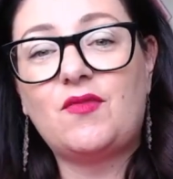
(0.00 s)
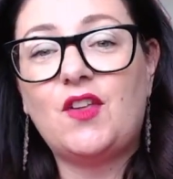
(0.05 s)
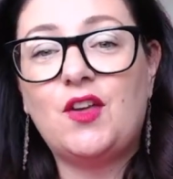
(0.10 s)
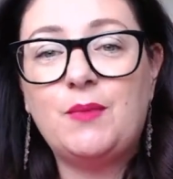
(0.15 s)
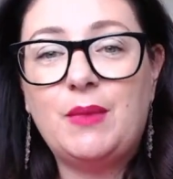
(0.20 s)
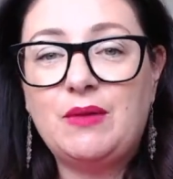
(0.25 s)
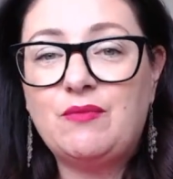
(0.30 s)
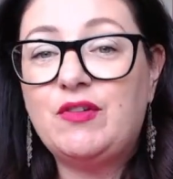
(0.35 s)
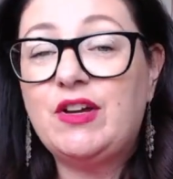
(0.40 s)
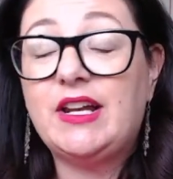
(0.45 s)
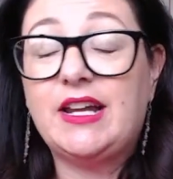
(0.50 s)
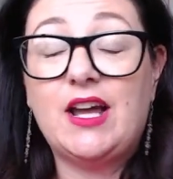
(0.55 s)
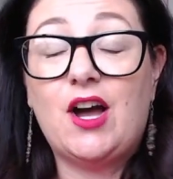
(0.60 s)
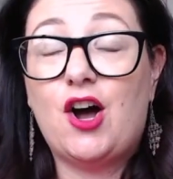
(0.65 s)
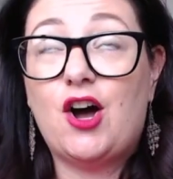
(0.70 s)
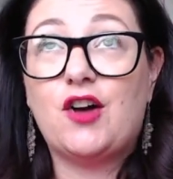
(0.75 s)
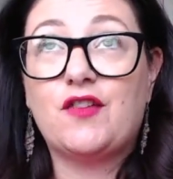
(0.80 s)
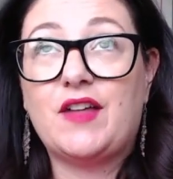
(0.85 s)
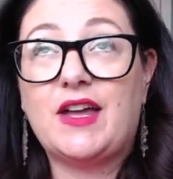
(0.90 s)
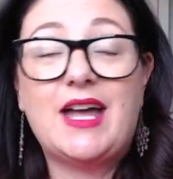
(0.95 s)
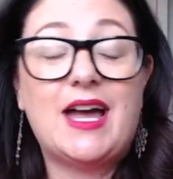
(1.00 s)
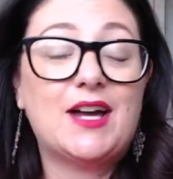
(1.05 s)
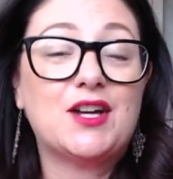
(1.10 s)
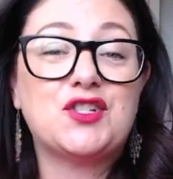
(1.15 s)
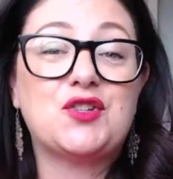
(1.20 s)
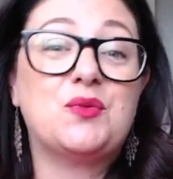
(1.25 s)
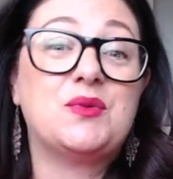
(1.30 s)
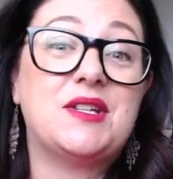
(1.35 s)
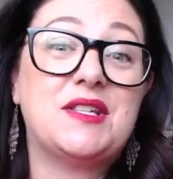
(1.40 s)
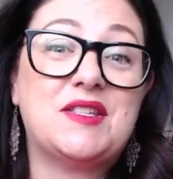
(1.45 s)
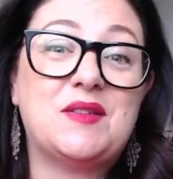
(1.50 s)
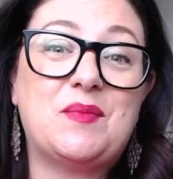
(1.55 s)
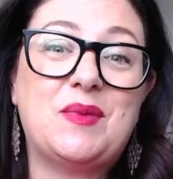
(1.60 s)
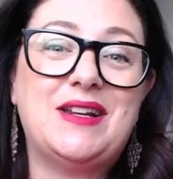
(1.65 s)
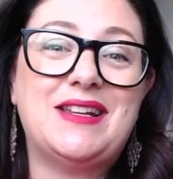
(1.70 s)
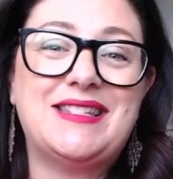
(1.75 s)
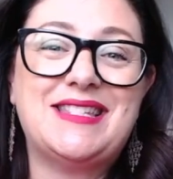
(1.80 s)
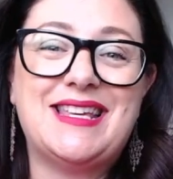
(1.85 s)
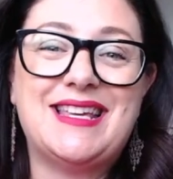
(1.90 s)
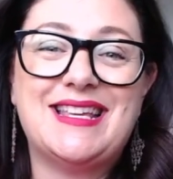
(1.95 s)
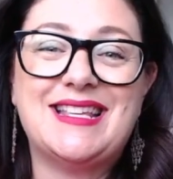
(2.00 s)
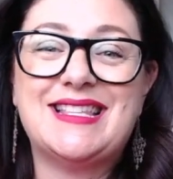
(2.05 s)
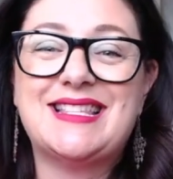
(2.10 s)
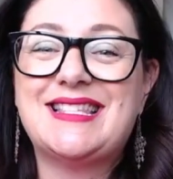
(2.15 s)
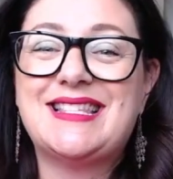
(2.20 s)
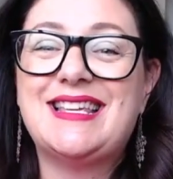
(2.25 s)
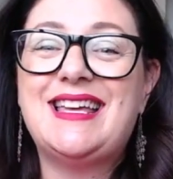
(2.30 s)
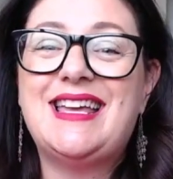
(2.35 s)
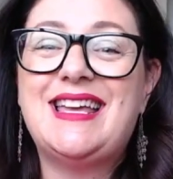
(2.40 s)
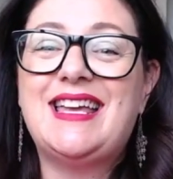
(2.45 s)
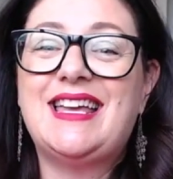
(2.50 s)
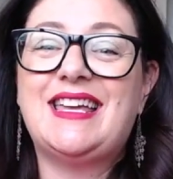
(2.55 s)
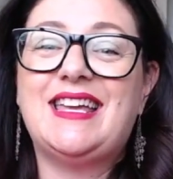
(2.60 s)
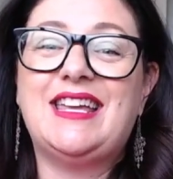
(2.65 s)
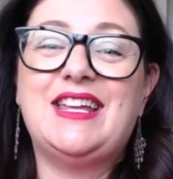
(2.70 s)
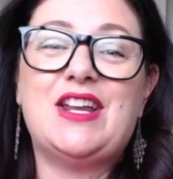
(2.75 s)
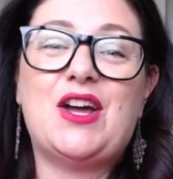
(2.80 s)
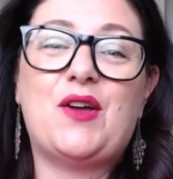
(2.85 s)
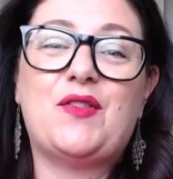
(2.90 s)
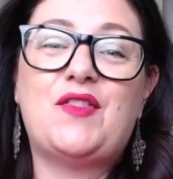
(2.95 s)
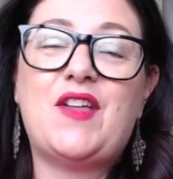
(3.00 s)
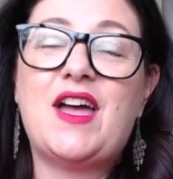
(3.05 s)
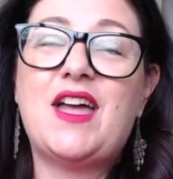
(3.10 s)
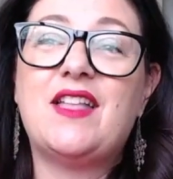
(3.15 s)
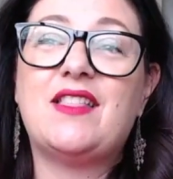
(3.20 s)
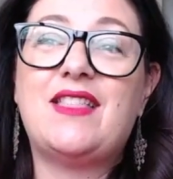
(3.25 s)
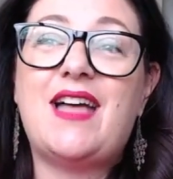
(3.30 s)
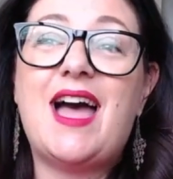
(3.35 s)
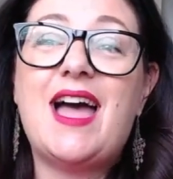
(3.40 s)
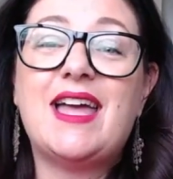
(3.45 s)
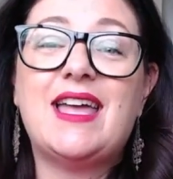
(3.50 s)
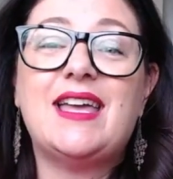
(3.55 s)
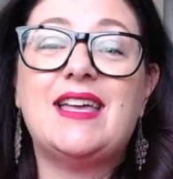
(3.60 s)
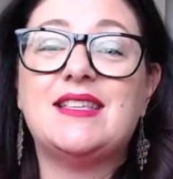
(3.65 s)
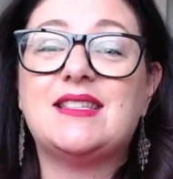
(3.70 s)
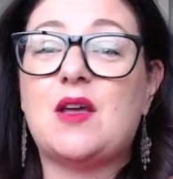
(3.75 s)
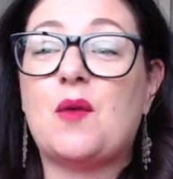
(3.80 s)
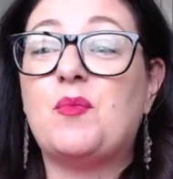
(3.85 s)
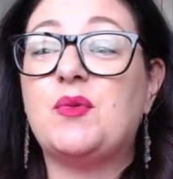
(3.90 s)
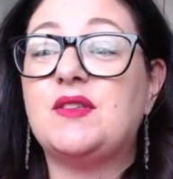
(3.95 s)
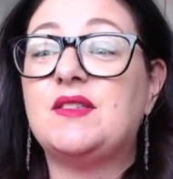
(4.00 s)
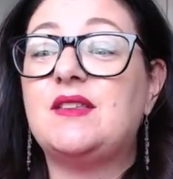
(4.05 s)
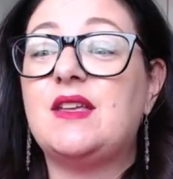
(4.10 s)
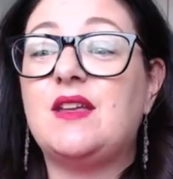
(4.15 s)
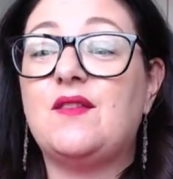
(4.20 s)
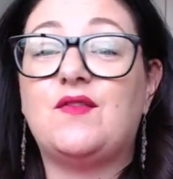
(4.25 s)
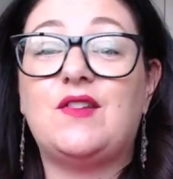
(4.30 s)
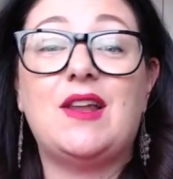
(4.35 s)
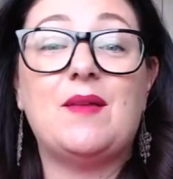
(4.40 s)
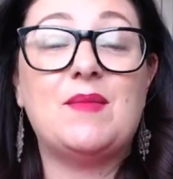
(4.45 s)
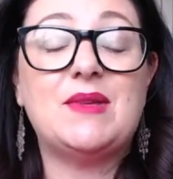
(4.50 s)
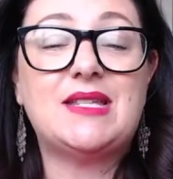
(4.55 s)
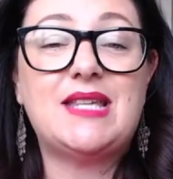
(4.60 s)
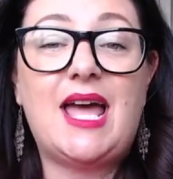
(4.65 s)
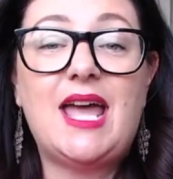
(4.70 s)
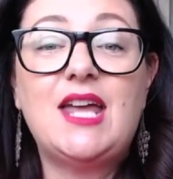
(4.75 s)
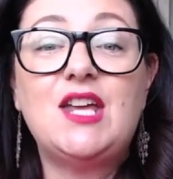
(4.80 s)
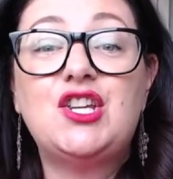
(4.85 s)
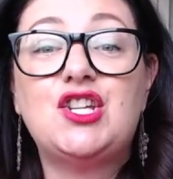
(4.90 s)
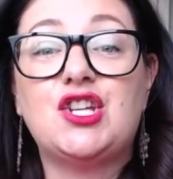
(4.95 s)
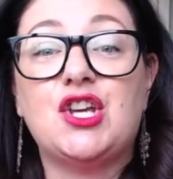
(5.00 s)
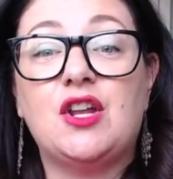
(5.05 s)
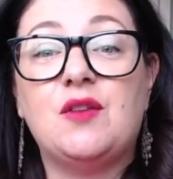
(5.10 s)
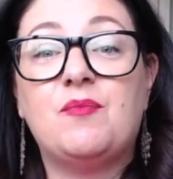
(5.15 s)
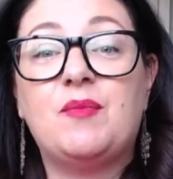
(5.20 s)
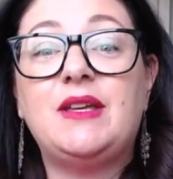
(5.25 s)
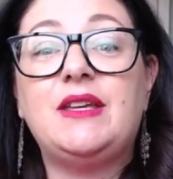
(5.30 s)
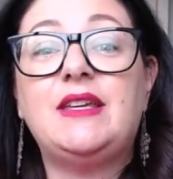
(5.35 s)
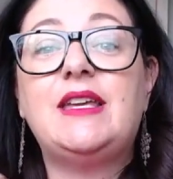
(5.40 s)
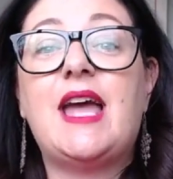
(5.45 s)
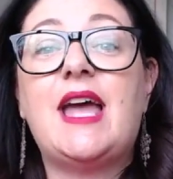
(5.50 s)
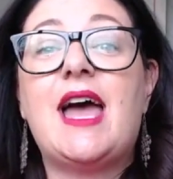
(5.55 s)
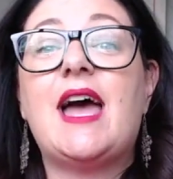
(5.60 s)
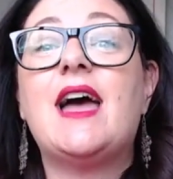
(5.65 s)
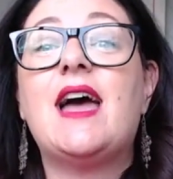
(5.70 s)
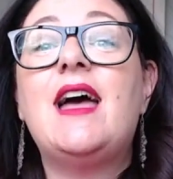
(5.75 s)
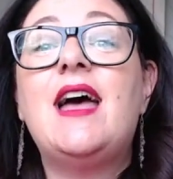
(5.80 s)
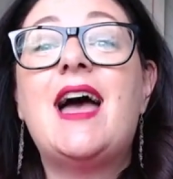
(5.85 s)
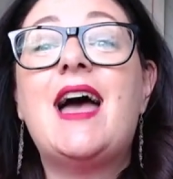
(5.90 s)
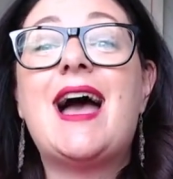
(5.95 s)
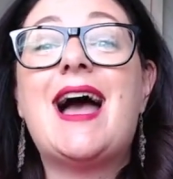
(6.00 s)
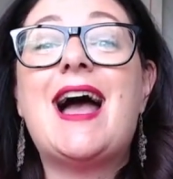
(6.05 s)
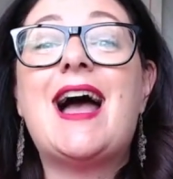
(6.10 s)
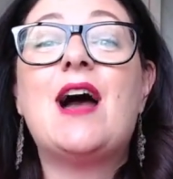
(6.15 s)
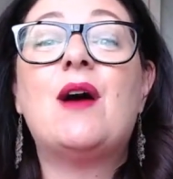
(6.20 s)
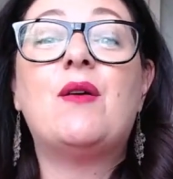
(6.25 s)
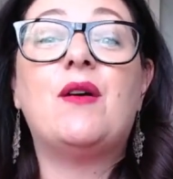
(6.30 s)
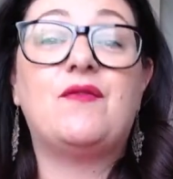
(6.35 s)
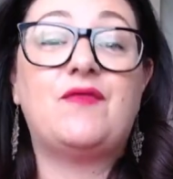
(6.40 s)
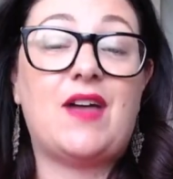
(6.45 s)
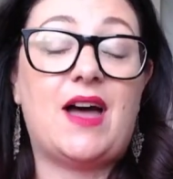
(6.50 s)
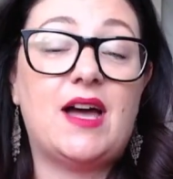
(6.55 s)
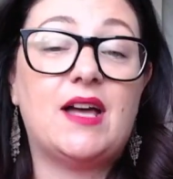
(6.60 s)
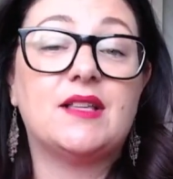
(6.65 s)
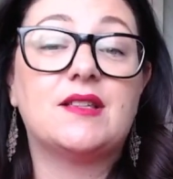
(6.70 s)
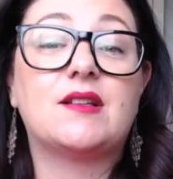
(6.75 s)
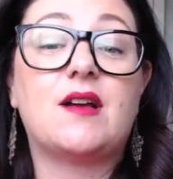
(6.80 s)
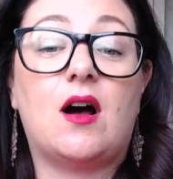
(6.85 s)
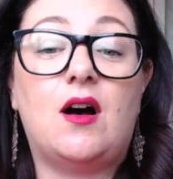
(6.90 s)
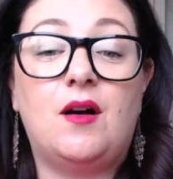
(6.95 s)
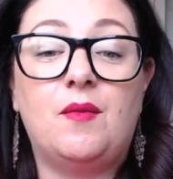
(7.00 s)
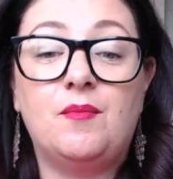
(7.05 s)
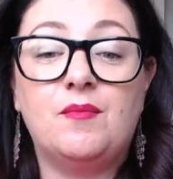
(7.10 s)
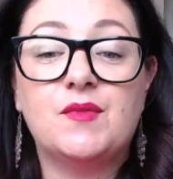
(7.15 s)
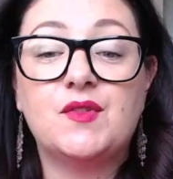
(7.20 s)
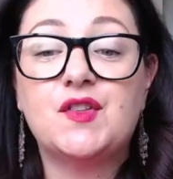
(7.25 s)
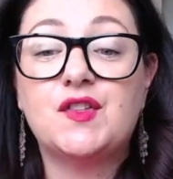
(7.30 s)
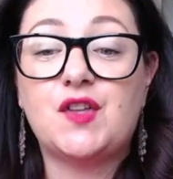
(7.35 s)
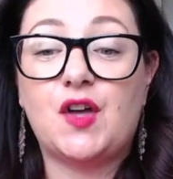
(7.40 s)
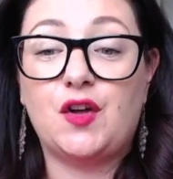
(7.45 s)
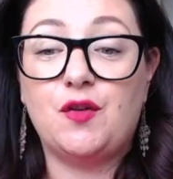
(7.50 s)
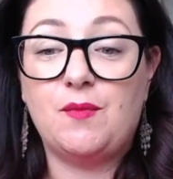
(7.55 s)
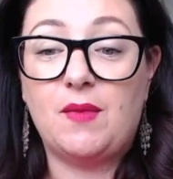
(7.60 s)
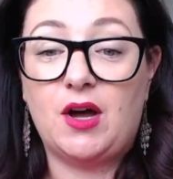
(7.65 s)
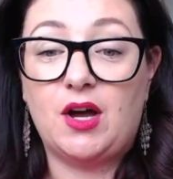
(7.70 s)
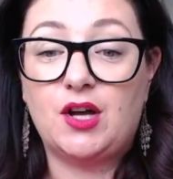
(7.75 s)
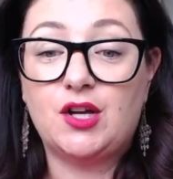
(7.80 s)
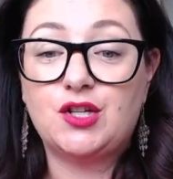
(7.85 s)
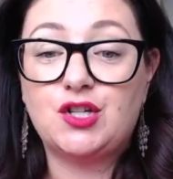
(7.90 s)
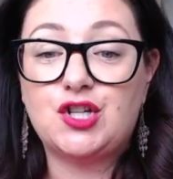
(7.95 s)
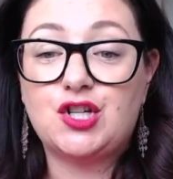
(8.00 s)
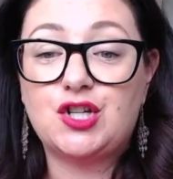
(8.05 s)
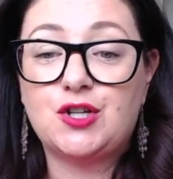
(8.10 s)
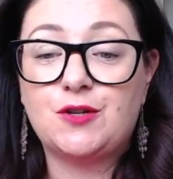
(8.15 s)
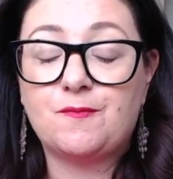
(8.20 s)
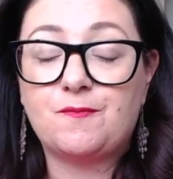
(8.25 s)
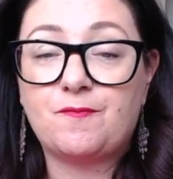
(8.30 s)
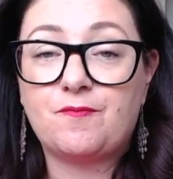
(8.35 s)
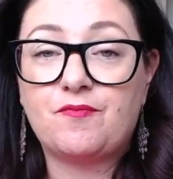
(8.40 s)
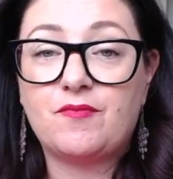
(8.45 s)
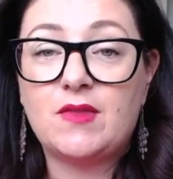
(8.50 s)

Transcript: I mean, really, are they actual disabilities? You know, that is a perceived limitation, but yet out of that has come so much.